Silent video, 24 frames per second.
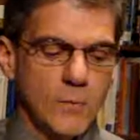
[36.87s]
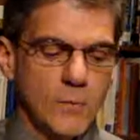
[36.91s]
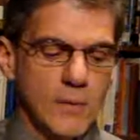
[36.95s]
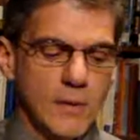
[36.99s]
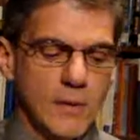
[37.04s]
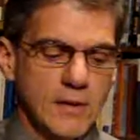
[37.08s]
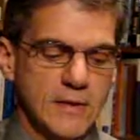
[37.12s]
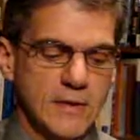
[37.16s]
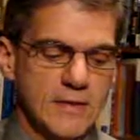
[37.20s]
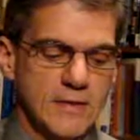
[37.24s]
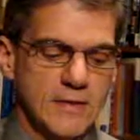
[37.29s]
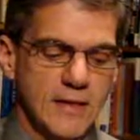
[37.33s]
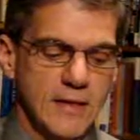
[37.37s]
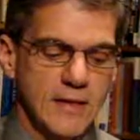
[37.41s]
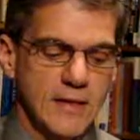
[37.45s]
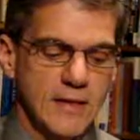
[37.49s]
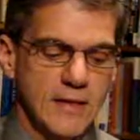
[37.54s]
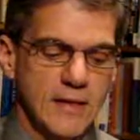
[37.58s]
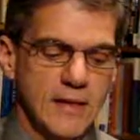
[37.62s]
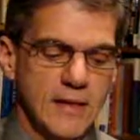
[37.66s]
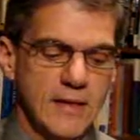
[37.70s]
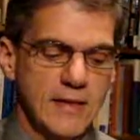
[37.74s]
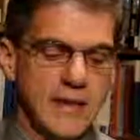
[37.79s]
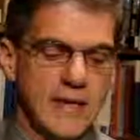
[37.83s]
We can say
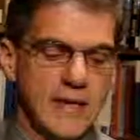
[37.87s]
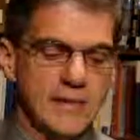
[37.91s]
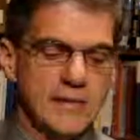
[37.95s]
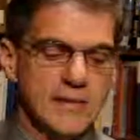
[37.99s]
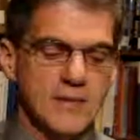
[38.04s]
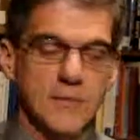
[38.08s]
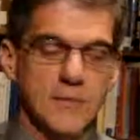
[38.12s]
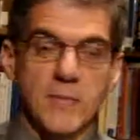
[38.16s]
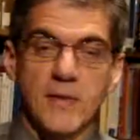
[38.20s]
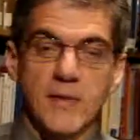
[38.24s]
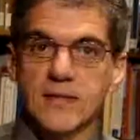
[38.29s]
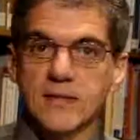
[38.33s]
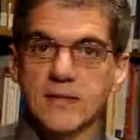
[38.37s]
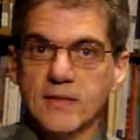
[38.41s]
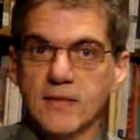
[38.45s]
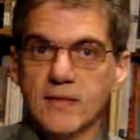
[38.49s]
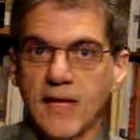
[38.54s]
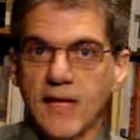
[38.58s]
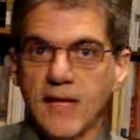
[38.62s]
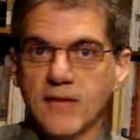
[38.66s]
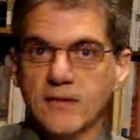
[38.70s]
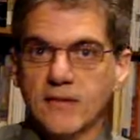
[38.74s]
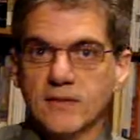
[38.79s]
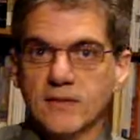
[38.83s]
that he has the best
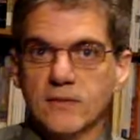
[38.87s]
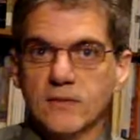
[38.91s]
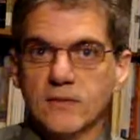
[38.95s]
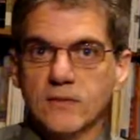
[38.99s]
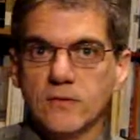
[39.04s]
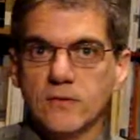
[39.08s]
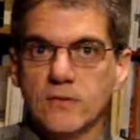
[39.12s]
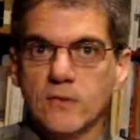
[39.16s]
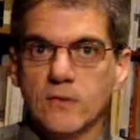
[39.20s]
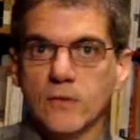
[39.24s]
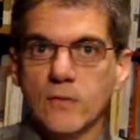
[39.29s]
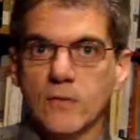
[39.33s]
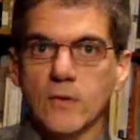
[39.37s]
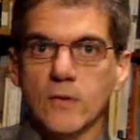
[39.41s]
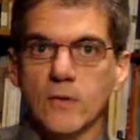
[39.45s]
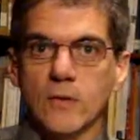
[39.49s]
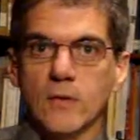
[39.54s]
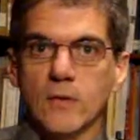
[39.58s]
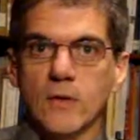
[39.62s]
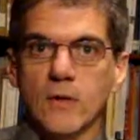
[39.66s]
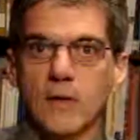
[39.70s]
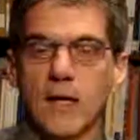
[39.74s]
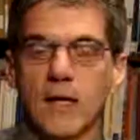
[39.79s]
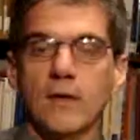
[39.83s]
case,
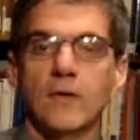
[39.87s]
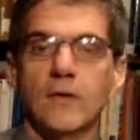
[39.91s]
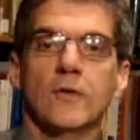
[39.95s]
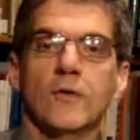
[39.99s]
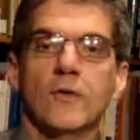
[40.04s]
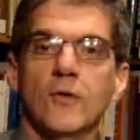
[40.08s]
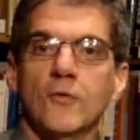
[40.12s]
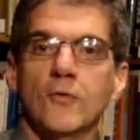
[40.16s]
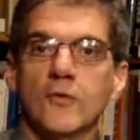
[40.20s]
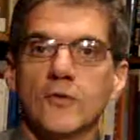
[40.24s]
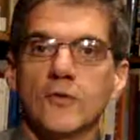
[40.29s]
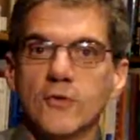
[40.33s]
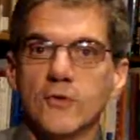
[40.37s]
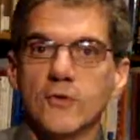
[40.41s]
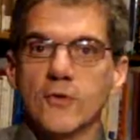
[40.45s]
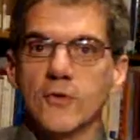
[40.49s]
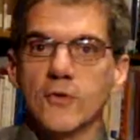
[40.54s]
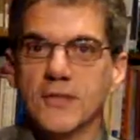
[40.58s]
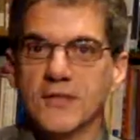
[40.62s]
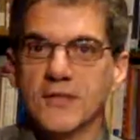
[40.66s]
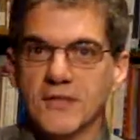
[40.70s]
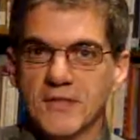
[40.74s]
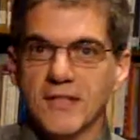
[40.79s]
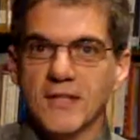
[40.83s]
or "I don't know, the
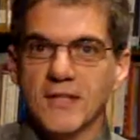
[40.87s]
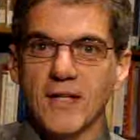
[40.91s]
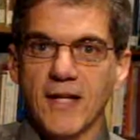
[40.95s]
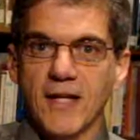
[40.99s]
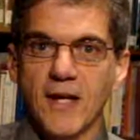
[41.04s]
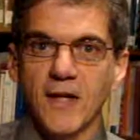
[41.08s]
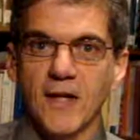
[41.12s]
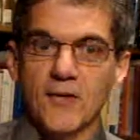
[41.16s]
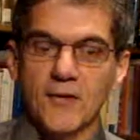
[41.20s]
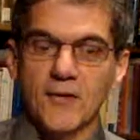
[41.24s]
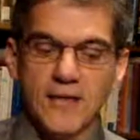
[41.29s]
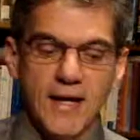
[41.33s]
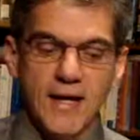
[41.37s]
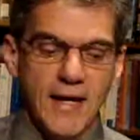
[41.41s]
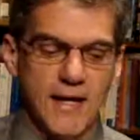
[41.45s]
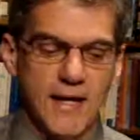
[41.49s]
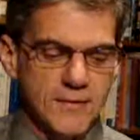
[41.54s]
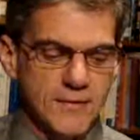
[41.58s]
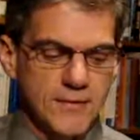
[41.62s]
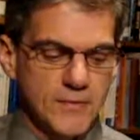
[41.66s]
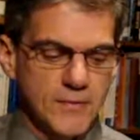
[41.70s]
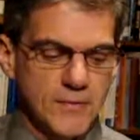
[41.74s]
jury's still out on that."